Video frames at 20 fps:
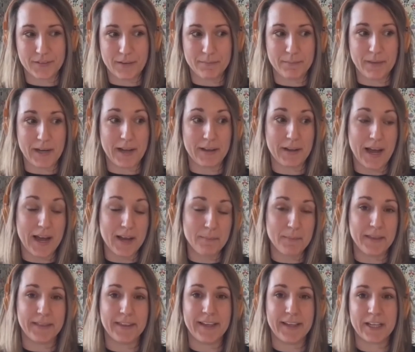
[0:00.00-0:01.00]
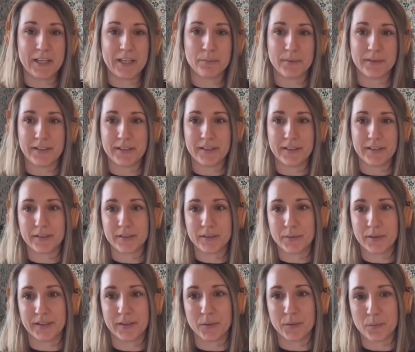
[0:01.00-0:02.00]
I had been thinking about this
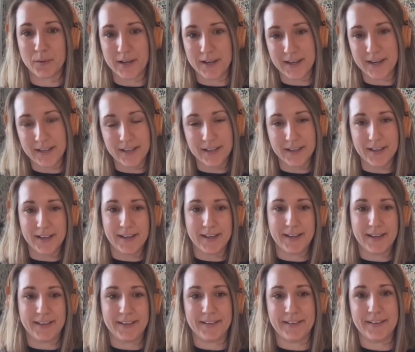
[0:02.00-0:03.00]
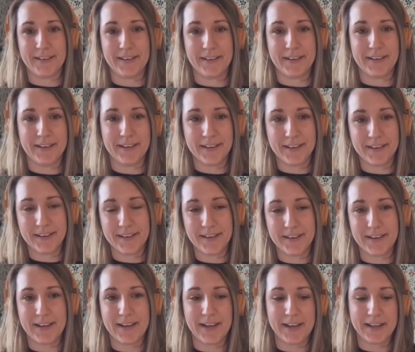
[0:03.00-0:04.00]
quite a while, and I
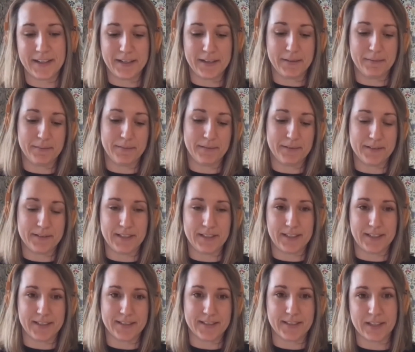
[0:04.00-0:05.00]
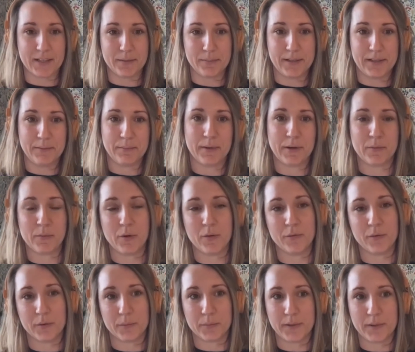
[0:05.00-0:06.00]
had, like I said, I've been in my role
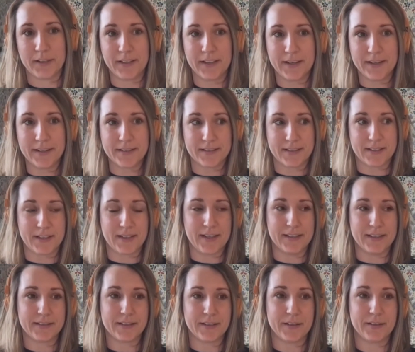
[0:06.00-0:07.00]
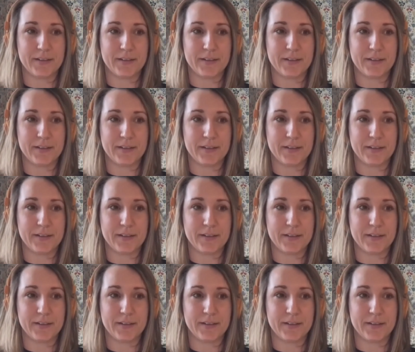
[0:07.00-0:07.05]
for 3 years, and I